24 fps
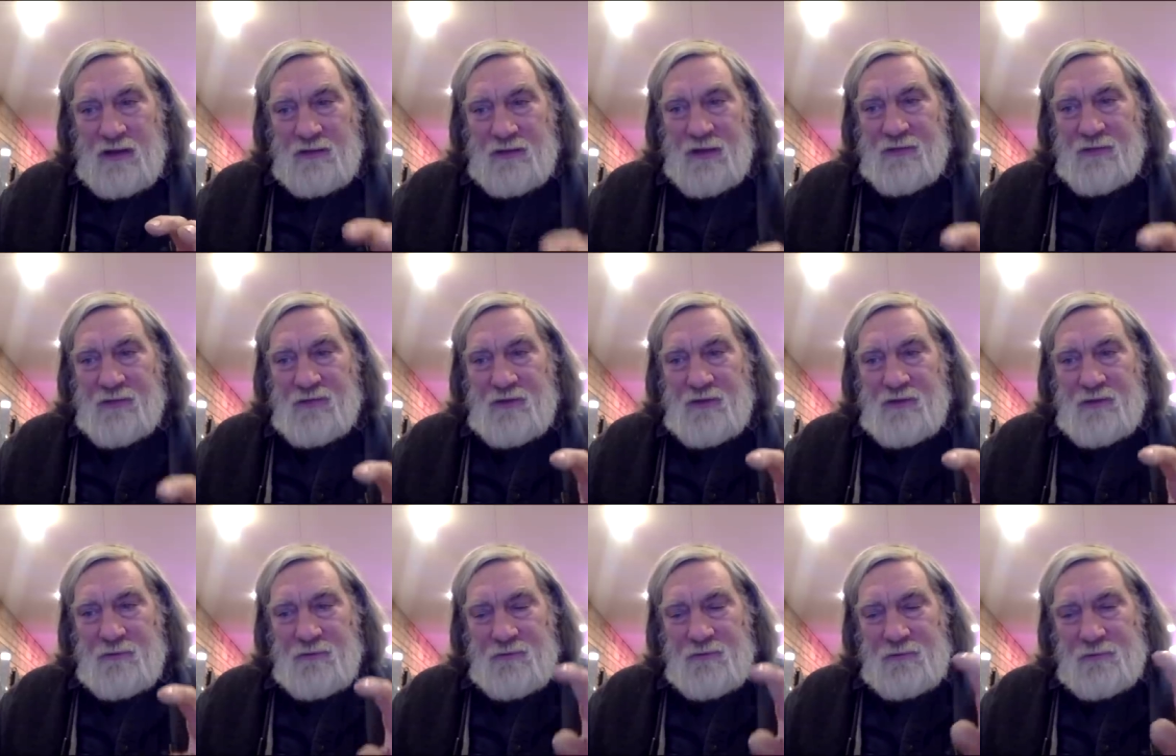you're
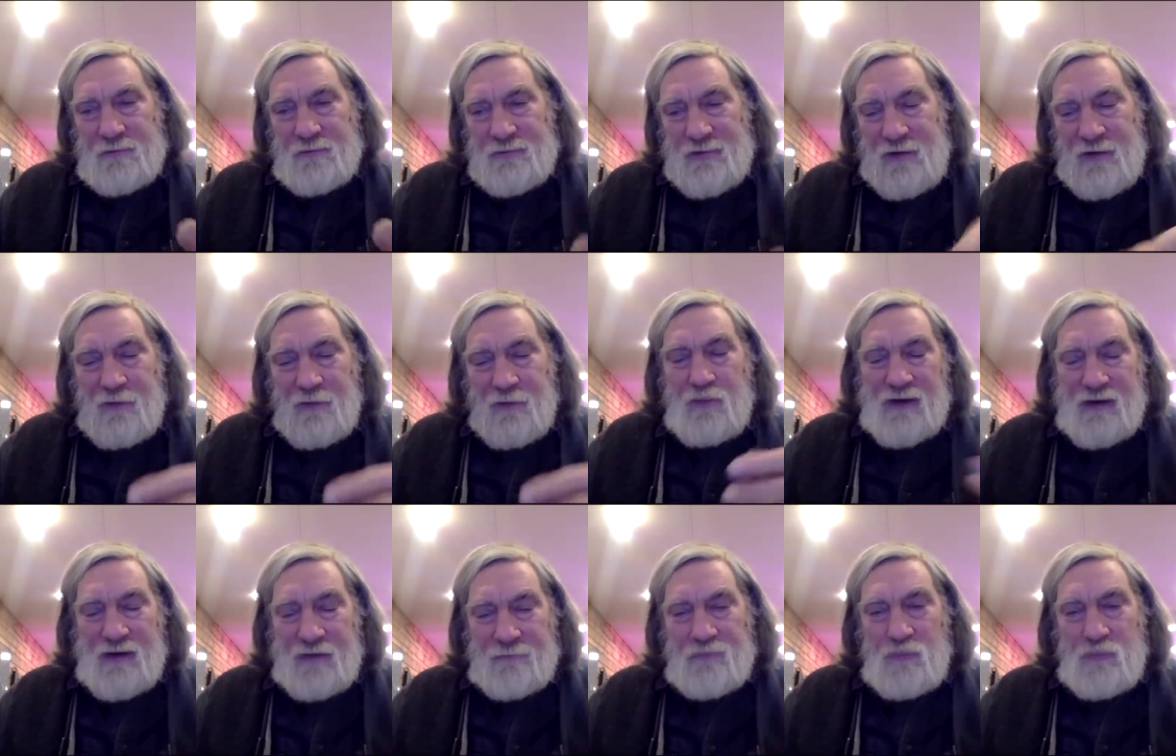killing
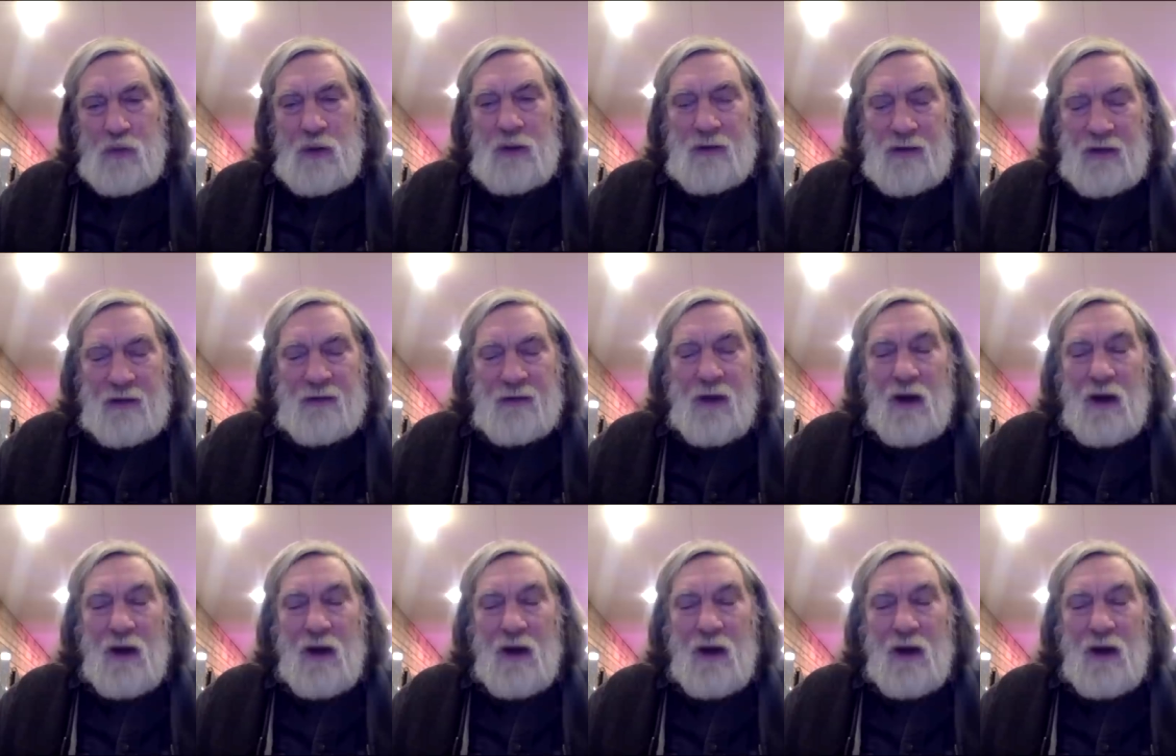the, you know, we,